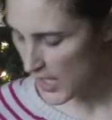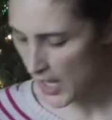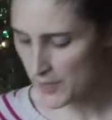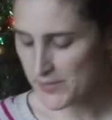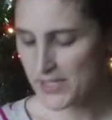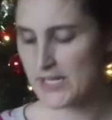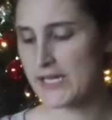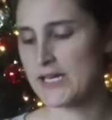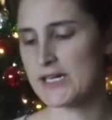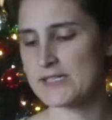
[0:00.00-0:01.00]

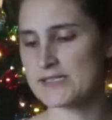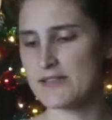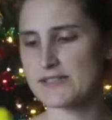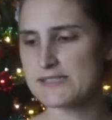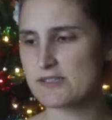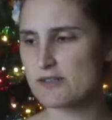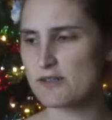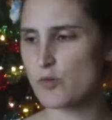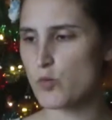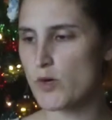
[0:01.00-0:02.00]
and this
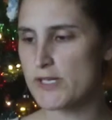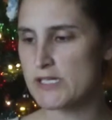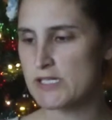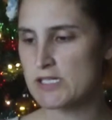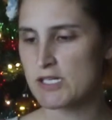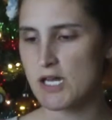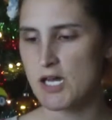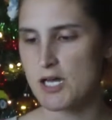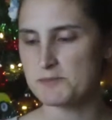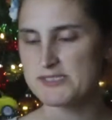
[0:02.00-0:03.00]
little wooden
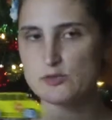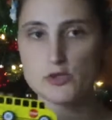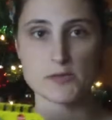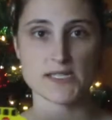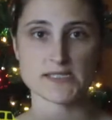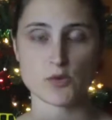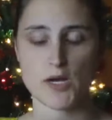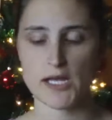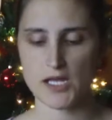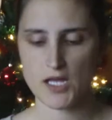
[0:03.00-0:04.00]
um, school bus
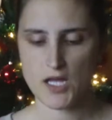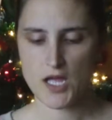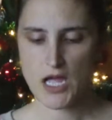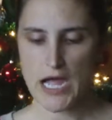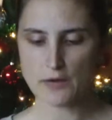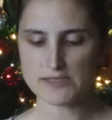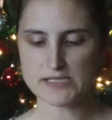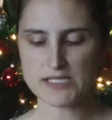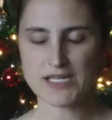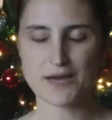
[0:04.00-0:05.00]
toy. I was
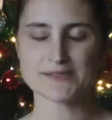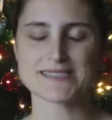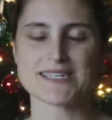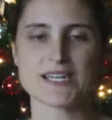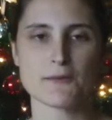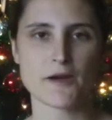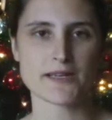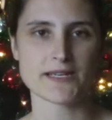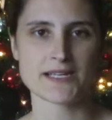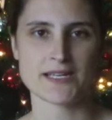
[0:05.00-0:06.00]
gonna, I was thinking
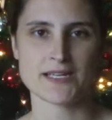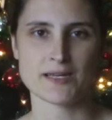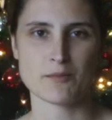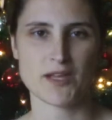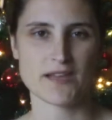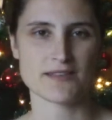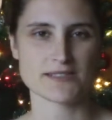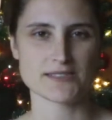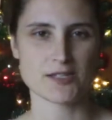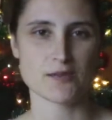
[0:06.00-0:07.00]
about getting him like
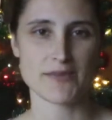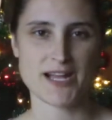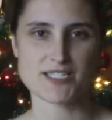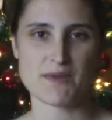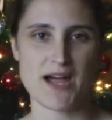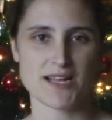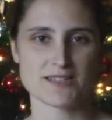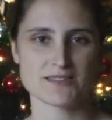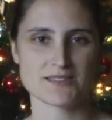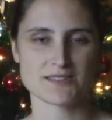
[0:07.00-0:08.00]
these little
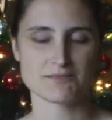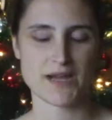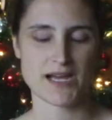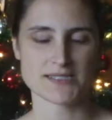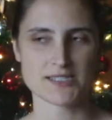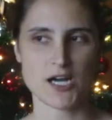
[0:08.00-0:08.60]
matchbox box